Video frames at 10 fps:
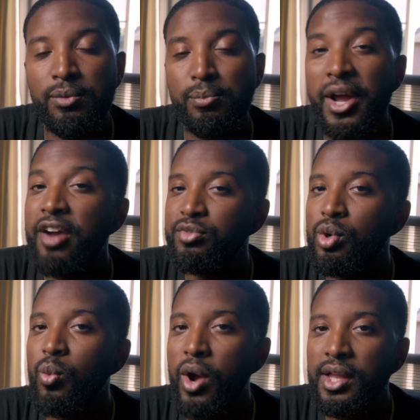But after
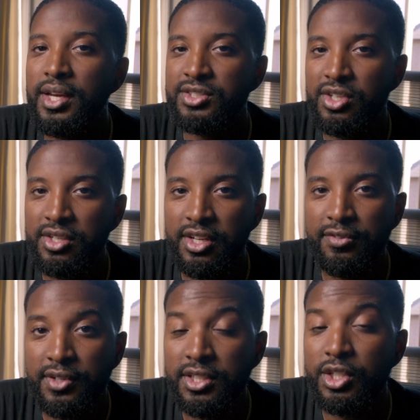a while, I started
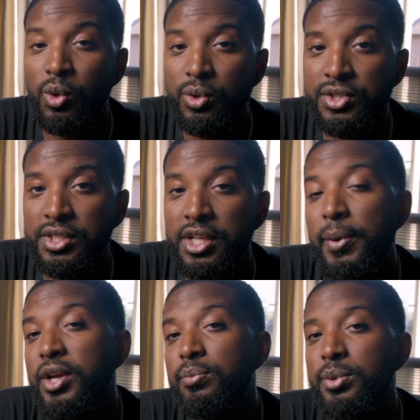definitely noticing that
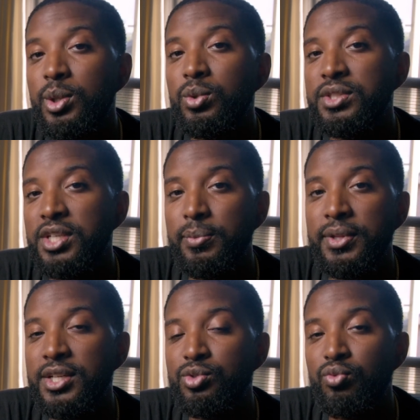my computer would tell me
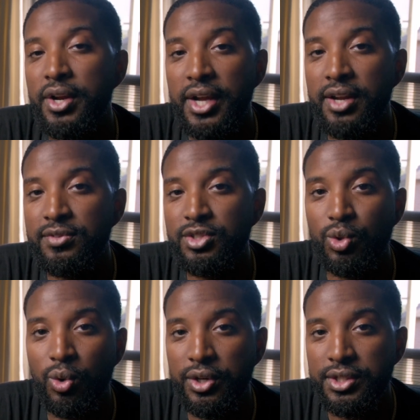that it's running out of
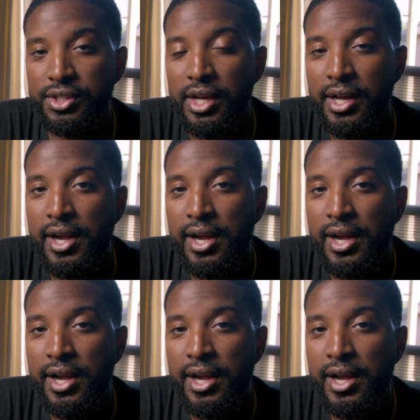storage.